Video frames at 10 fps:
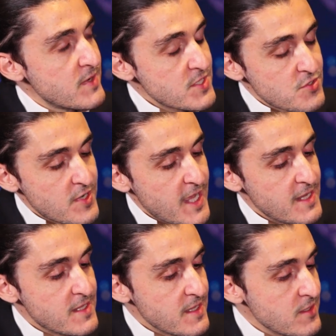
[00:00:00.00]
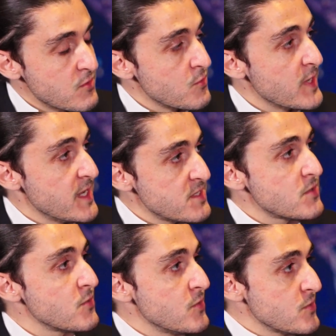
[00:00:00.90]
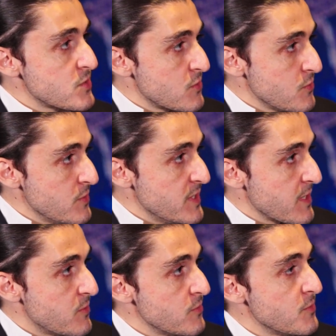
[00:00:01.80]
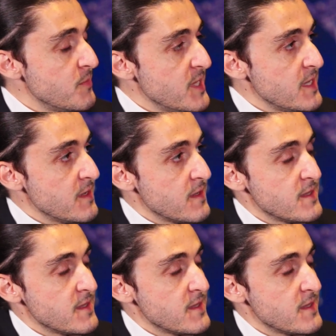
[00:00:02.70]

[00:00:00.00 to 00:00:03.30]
rationality into an easy-to-use tool that could be